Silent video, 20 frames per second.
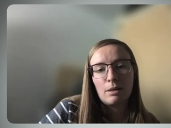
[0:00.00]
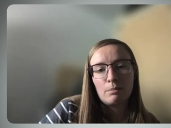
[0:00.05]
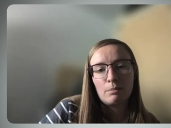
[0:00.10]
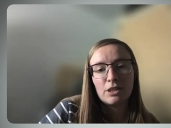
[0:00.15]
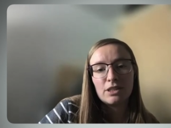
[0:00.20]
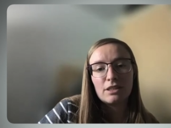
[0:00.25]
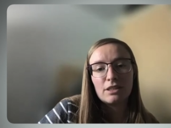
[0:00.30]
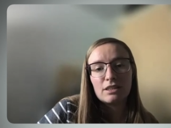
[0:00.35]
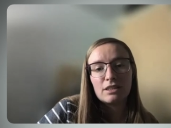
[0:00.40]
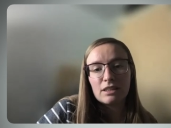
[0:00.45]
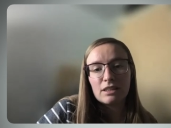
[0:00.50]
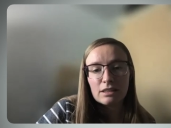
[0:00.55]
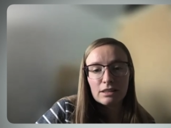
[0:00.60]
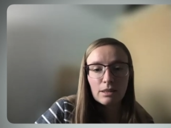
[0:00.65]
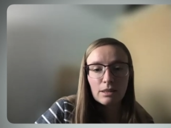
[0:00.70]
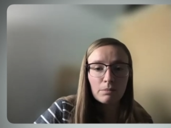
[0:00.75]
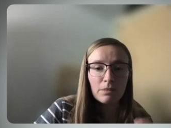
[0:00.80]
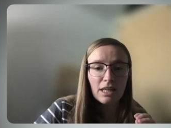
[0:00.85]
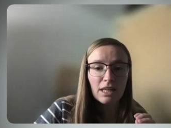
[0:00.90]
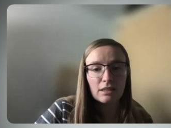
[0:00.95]
But the
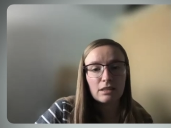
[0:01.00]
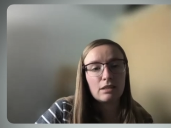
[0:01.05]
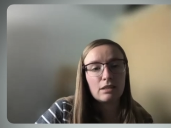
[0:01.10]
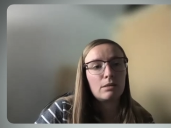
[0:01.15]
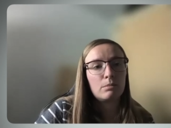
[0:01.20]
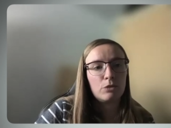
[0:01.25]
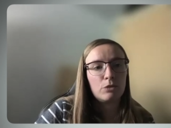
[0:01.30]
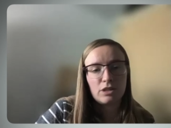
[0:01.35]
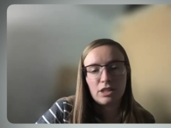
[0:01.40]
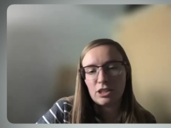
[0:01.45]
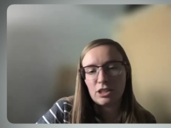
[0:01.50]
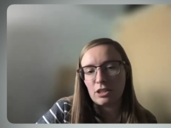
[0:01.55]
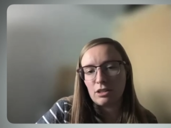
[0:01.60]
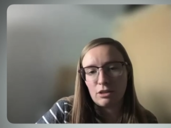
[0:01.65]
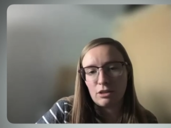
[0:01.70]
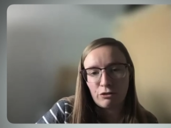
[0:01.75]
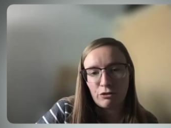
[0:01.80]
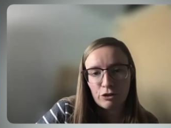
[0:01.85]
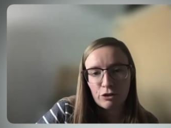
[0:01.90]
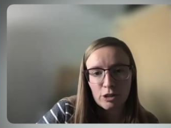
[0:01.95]
system that did the mutation
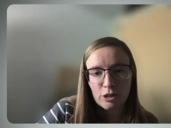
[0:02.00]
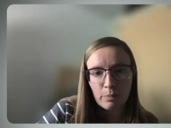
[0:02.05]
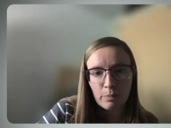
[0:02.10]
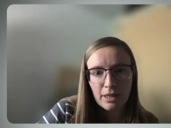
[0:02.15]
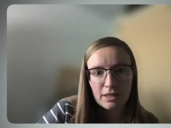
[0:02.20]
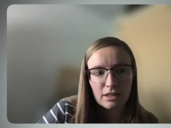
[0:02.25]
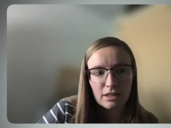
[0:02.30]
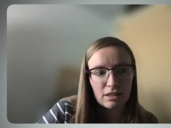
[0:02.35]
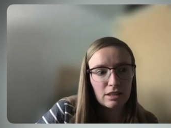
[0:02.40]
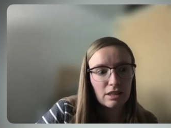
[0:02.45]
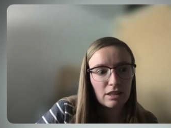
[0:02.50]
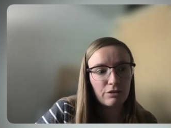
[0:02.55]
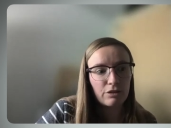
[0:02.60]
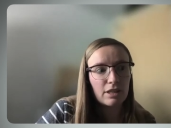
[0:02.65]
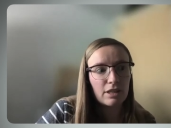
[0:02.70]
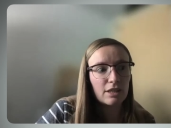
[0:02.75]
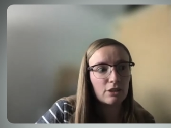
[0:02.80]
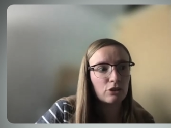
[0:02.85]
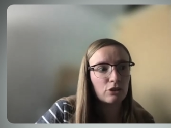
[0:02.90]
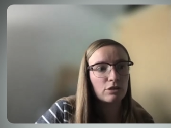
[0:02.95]
in the first place is never there.